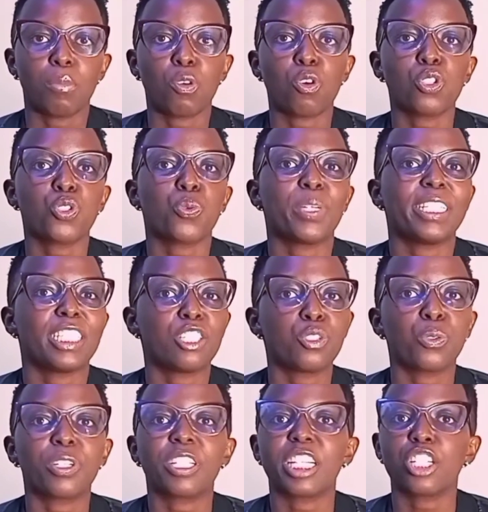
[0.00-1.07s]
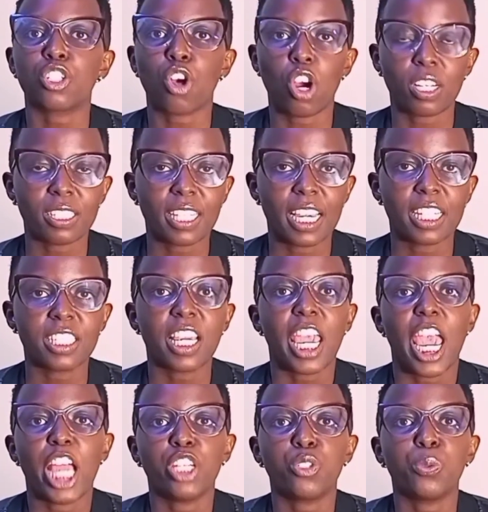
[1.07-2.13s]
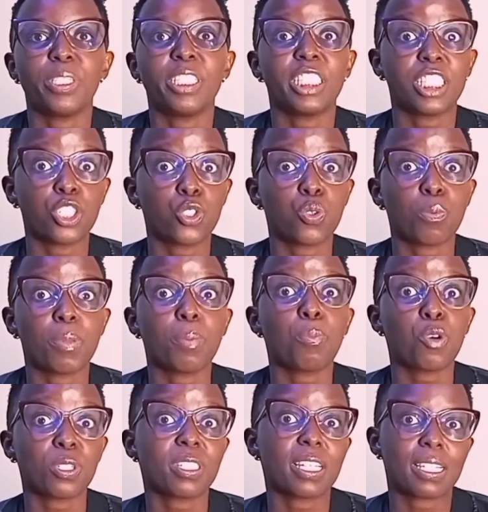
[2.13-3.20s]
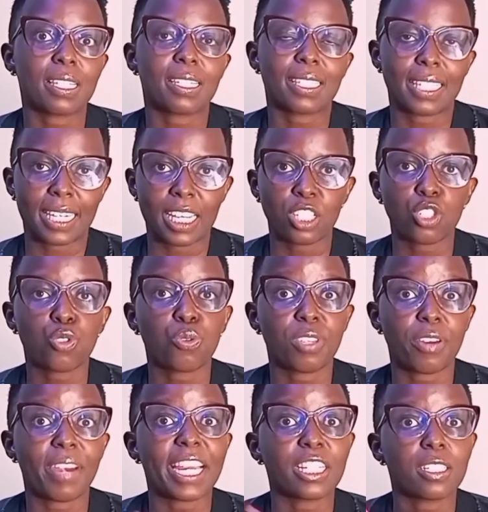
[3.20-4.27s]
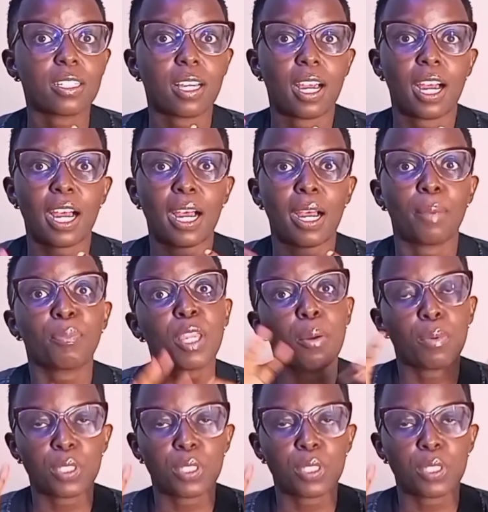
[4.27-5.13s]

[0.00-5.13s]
because you will need to create content and you will need to be posting these links to the right